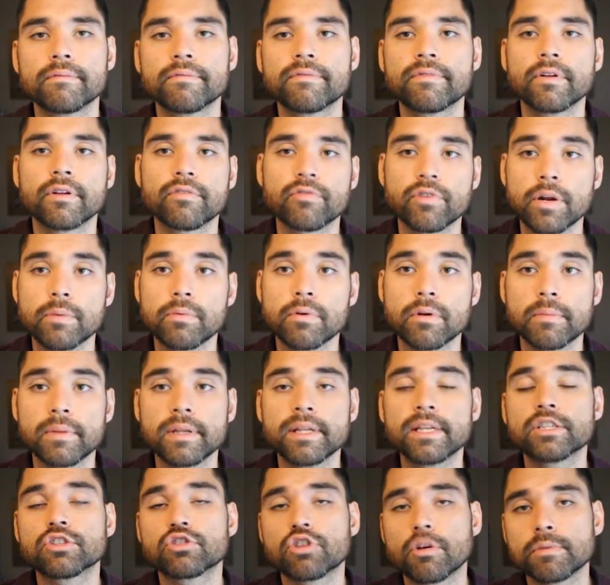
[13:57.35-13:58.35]
feel free to put them
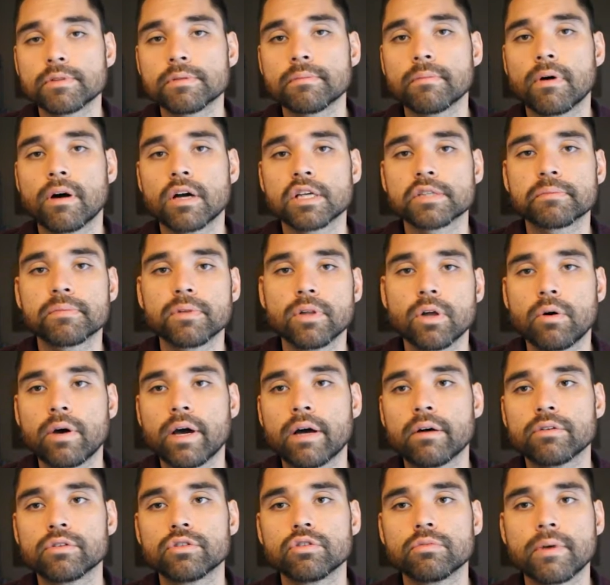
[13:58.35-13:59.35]
in the description box below.
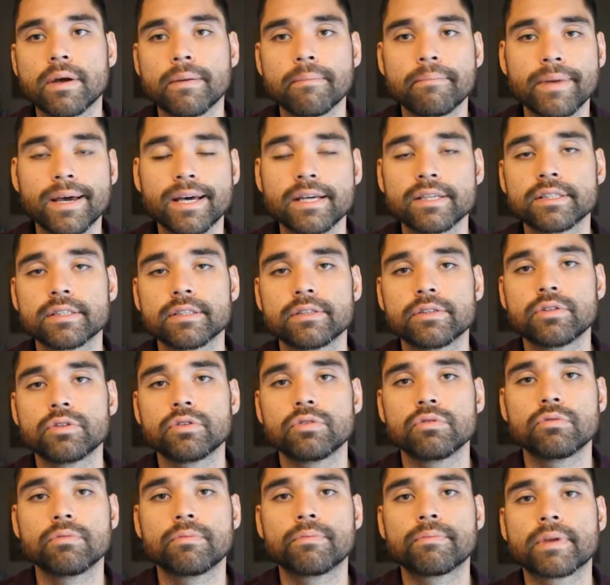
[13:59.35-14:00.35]
I will do my best
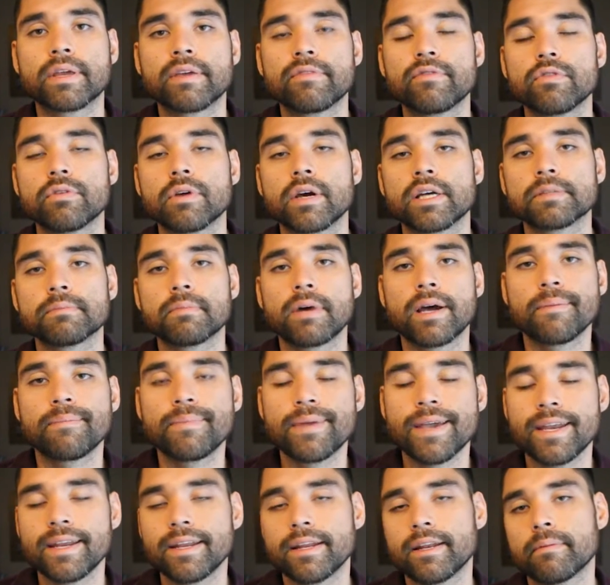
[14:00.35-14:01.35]
to give you guys my
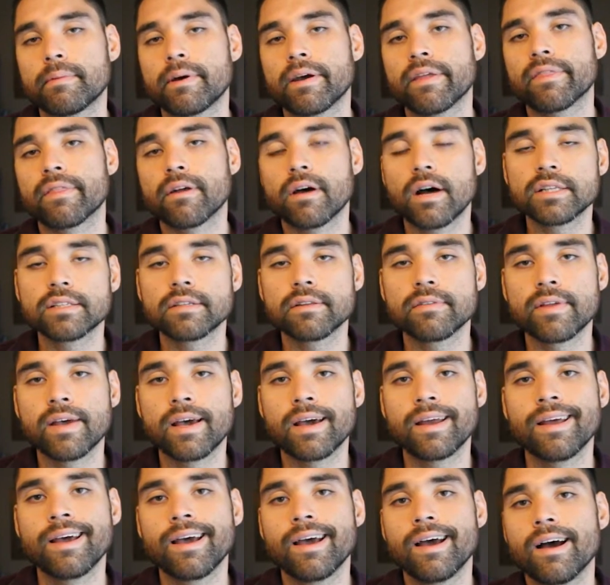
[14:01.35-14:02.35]
opinion and my thoughts on
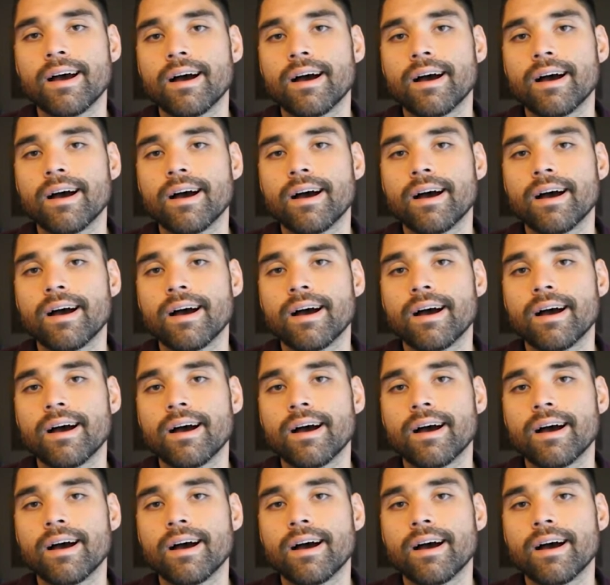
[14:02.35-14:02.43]
that.